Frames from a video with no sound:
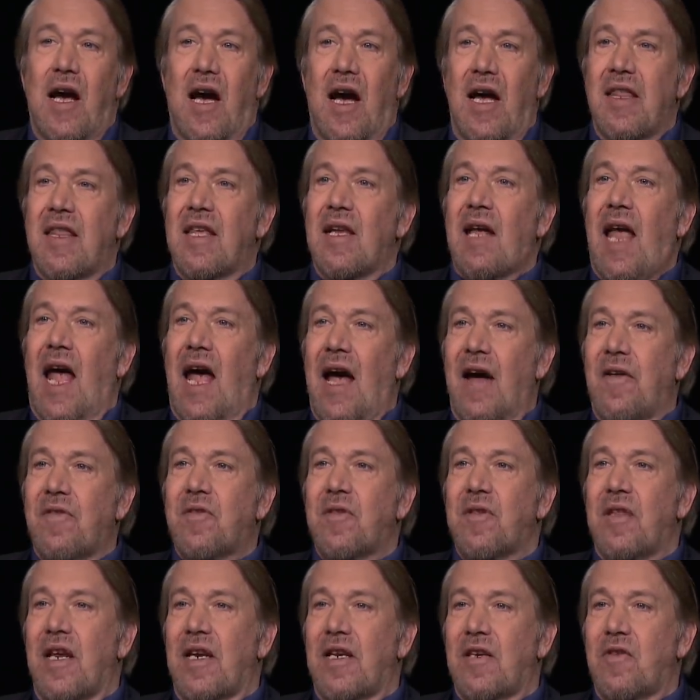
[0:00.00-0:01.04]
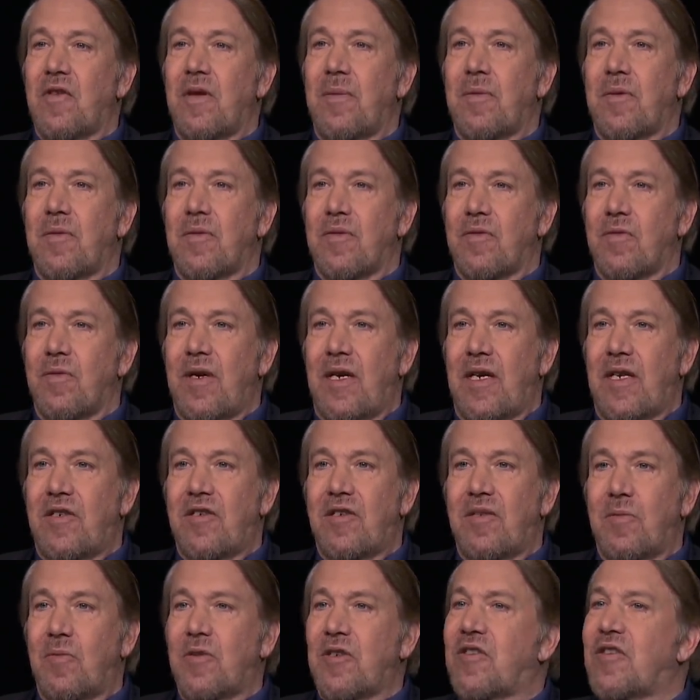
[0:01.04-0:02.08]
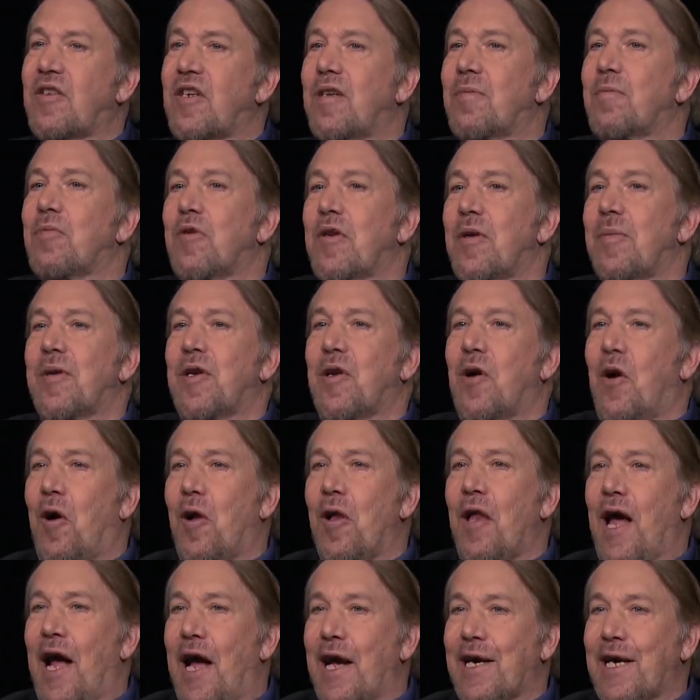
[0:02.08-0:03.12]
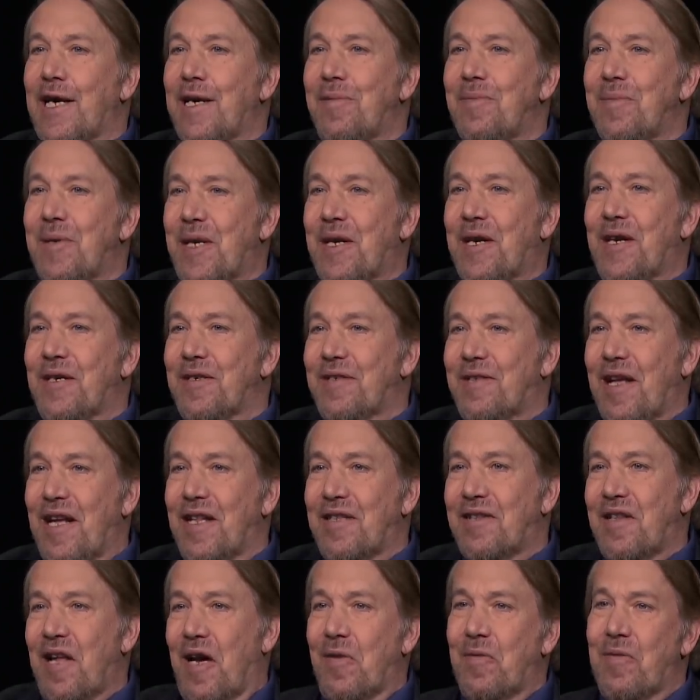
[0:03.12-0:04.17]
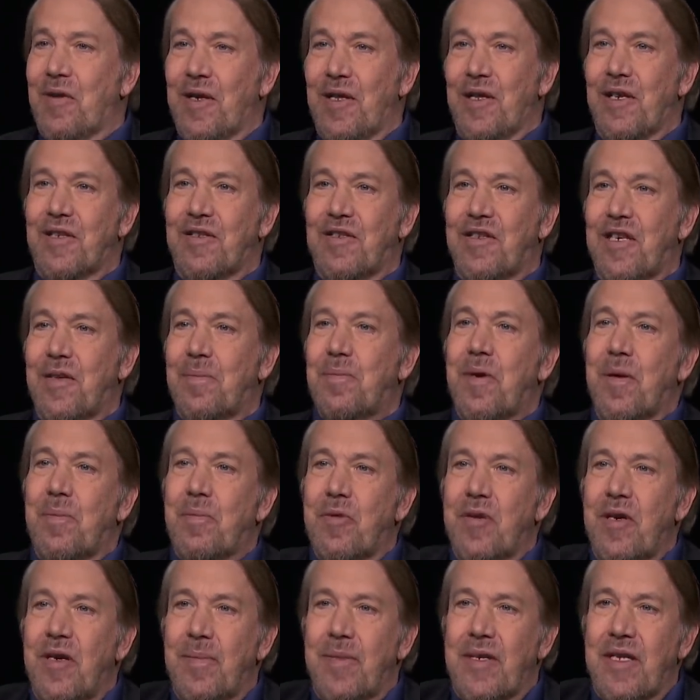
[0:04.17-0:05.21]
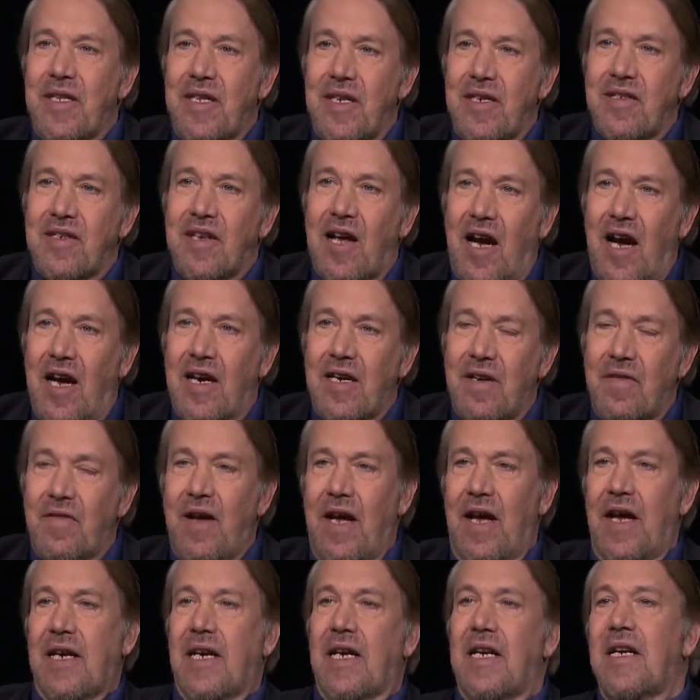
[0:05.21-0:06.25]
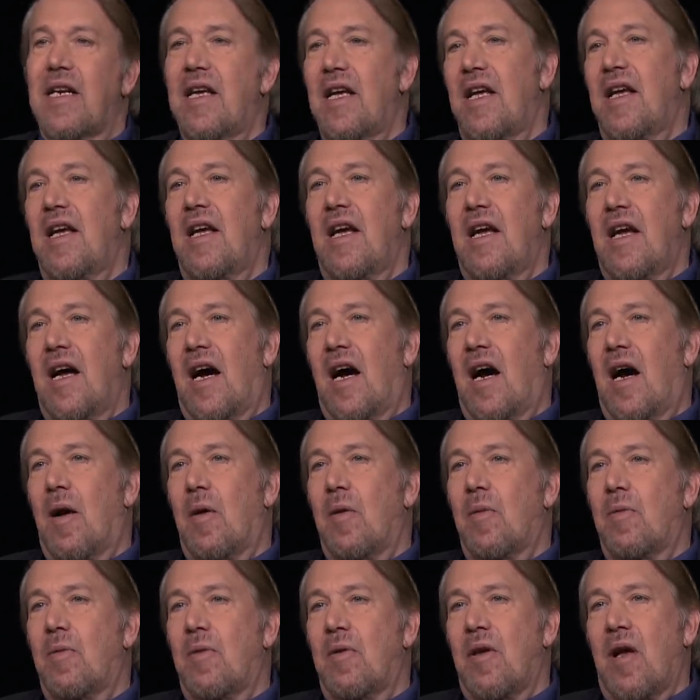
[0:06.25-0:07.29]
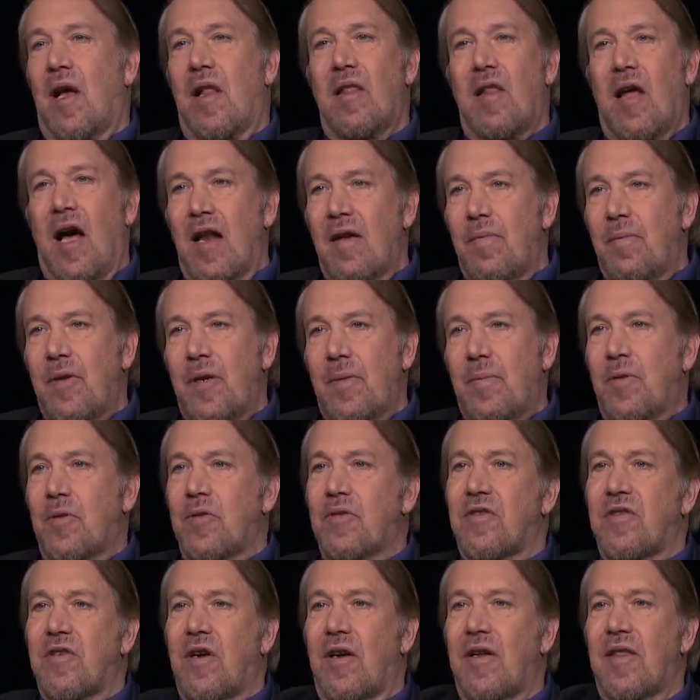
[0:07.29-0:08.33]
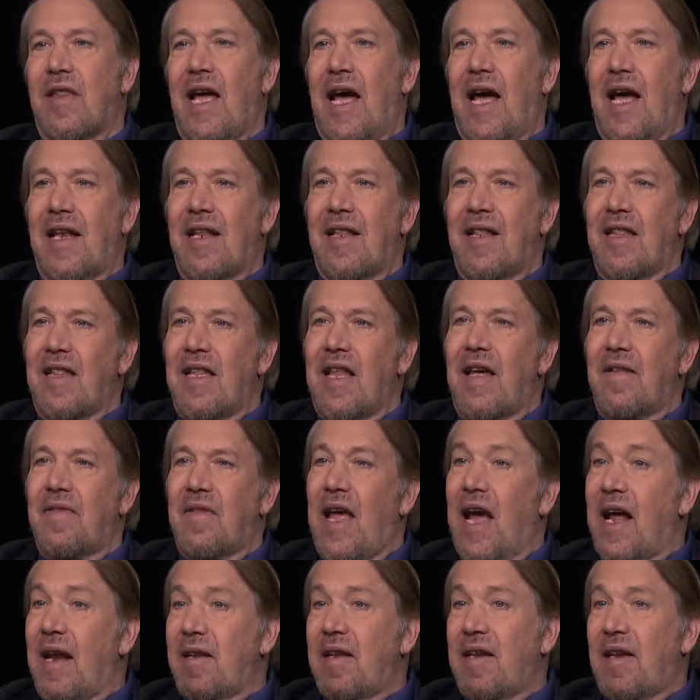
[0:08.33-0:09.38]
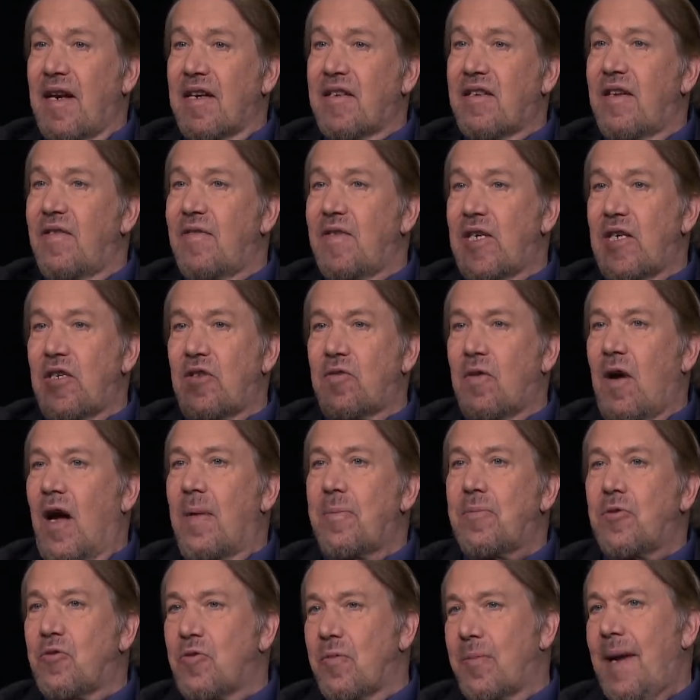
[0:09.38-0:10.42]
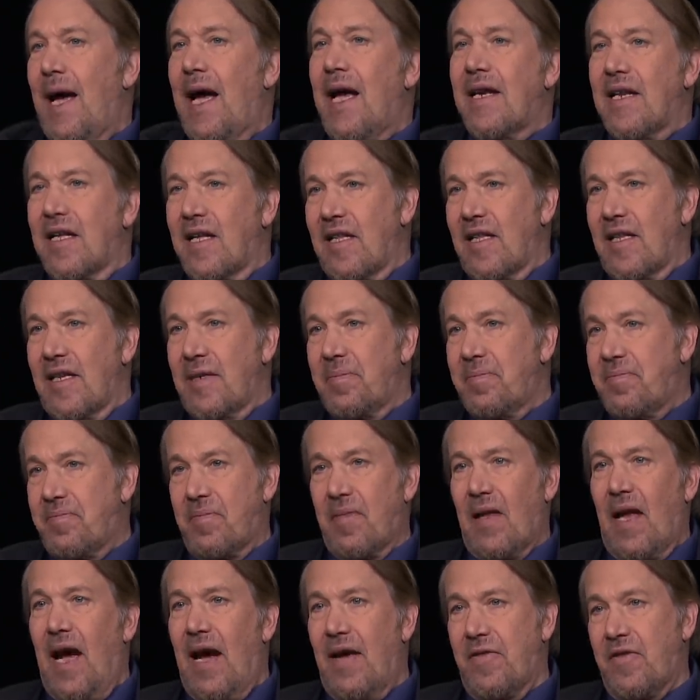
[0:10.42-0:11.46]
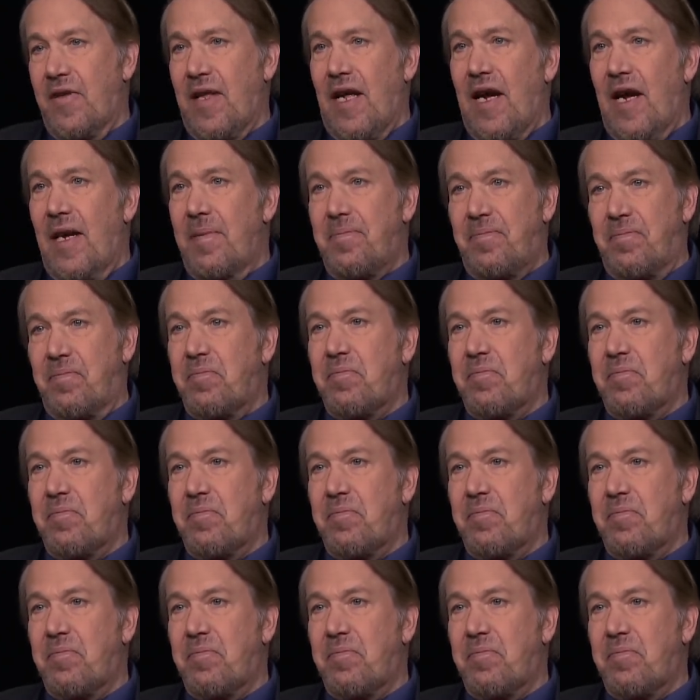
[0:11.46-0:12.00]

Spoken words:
I think after that agreement was reached, which didn't prohibit all hacking, because that's not realistic, but prohibited this kind of hacking, a lot of people saw that that activity drop dramatically after that.